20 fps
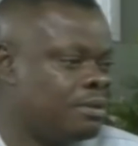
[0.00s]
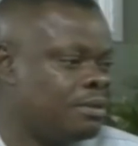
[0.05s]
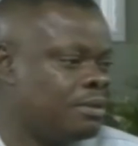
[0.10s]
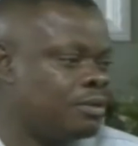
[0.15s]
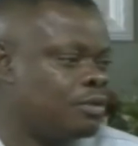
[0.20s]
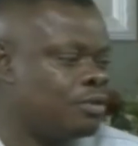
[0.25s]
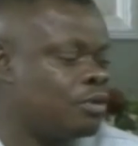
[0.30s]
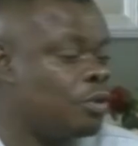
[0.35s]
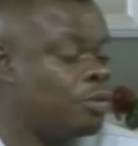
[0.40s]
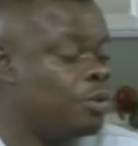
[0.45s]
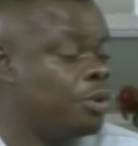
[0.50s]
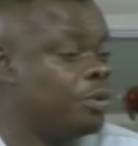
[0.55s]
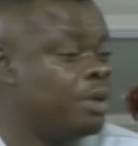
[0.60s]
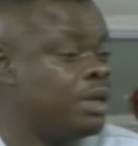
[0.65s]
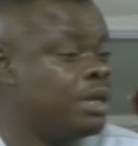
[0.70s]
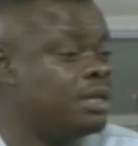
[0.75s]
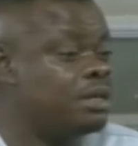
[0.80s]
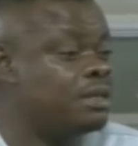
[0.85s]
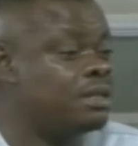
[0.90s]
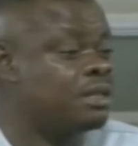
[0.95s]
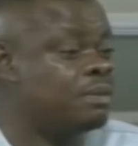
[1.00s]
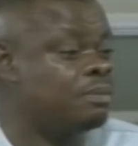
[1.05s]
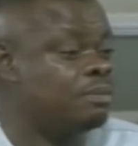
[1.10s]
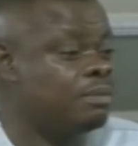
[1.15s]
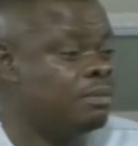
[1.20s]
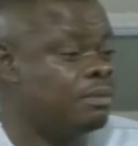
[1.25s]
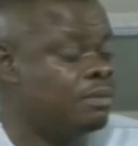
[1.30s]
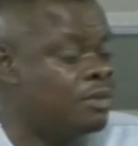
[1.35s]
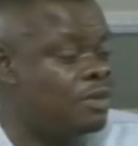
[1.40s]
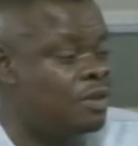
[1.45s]
So we release him.
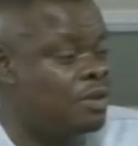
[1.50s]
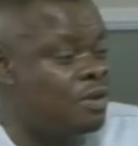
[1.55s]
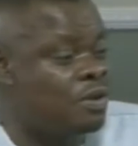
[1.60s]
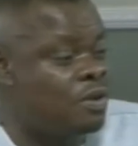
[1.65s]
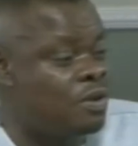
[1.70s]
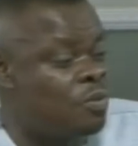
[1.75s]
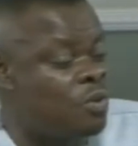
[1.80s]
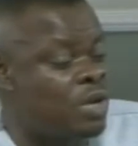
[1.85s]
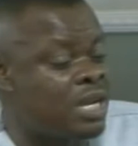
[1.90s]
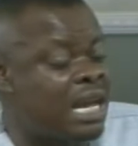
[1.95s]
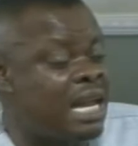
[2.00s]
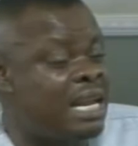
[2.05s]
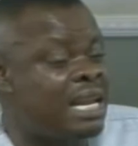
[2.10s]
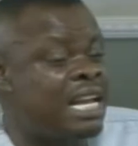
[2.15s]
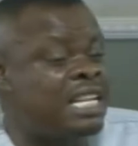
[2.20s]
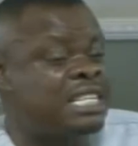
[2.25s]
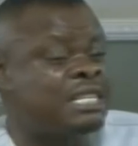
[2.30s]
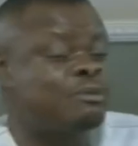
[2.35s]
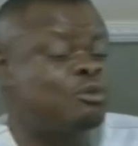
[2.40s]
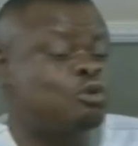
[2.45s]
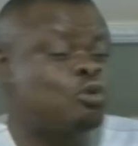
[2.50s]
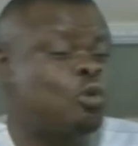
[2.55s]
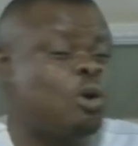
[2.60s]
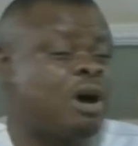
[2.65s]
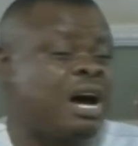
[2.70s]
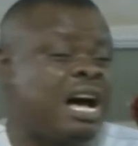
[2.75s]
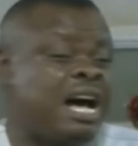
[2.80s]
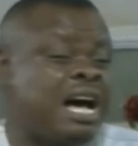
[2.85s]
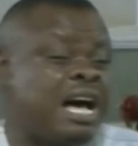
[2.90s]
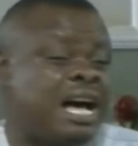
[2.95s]
We can let him
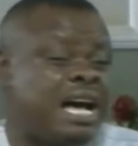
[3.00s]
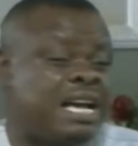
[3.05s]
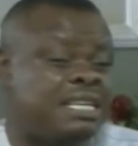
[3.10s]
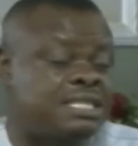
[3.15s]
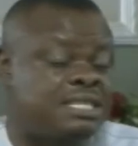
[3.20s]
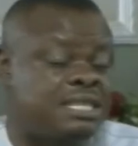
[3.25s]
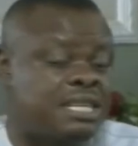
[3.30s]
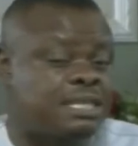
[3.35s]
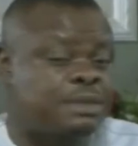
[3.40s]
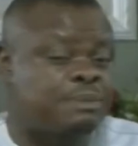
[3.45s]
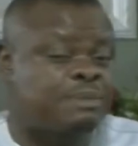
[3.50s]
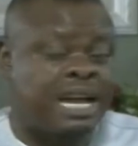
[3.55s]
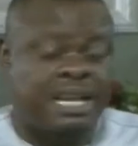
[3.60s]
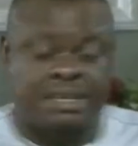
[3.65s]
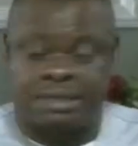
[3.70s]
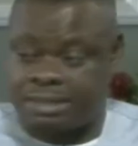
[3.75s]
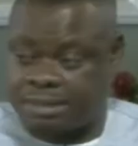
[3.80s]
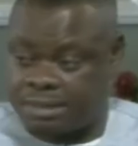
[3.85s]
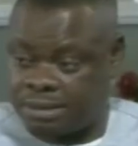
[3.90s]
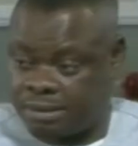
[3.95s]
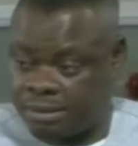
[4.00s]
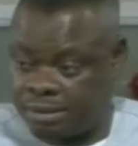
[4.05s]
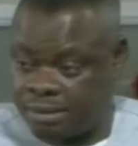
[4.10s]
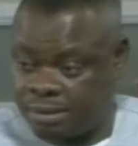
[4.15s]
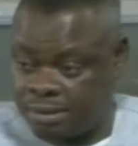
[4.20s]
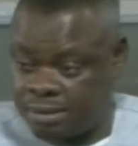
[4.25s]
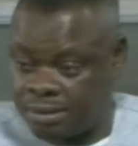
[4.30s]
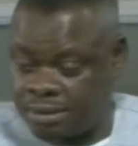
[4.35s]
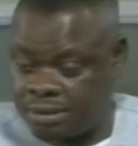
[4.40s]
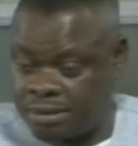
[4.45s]
go 6 months.
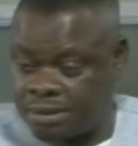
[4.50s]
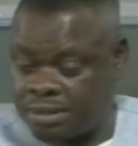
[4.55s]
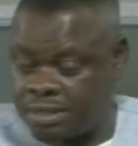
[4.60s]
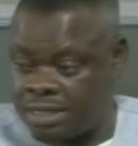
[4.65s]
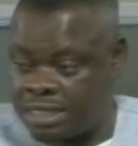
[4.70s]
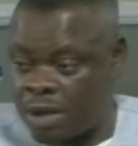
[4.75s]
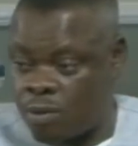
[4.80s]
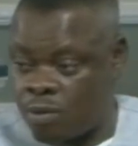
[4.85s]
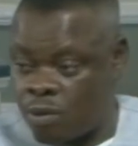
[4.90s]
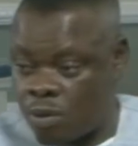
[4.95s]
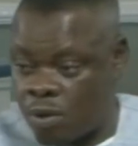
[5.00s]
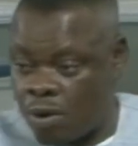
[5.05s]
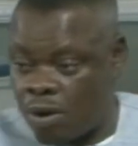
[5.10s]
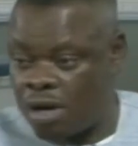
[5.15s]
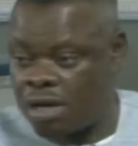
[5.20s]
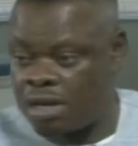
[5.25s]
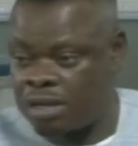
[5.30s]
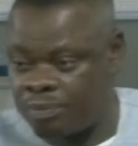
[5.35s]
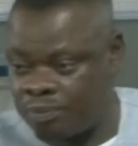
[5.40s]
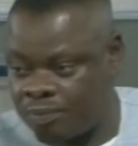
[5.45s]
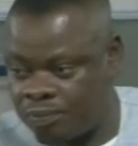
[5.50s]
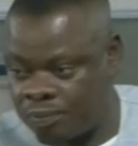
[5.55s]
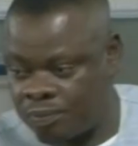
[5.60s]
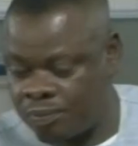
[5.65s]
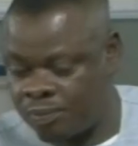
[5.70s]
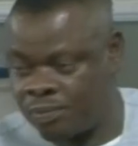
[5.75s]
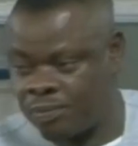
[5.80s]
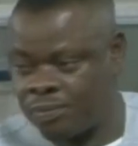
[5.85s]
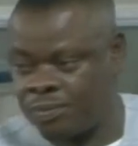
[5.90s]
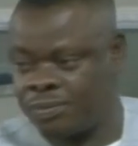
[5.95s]
Then we'll call him.
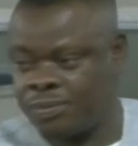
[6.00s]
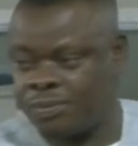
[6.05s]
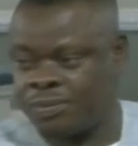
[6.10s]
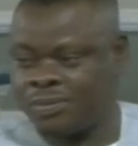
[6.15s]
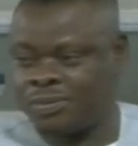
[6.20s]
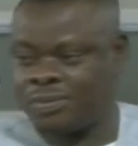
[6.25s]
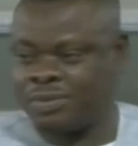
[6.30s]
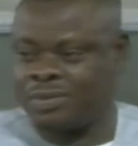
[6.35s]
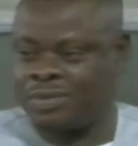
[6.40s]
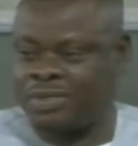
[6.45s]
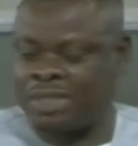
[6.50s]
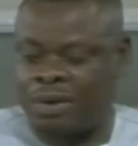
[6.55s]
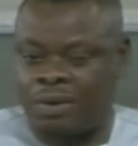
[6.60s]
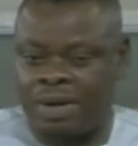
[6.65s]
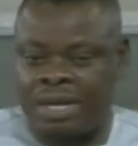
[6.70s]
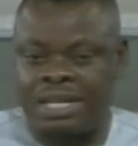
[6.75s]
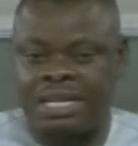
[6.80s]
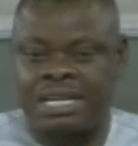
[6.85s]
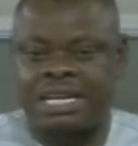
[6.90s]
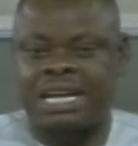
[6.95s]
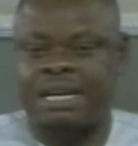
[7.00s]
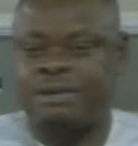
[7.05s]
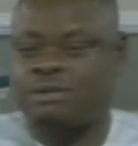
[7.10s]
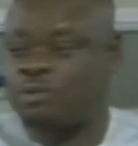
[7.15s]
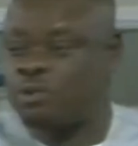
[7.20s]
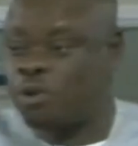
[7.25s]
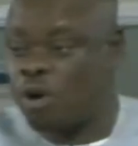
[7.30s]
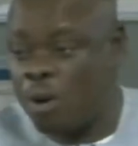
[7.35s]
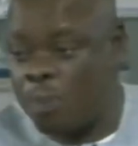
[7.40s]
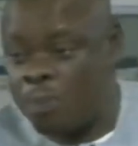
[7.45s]
And when he comes,
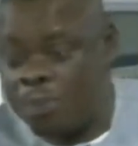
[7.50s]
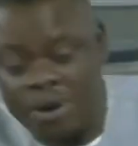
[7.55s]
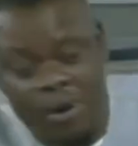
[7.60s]
we all play.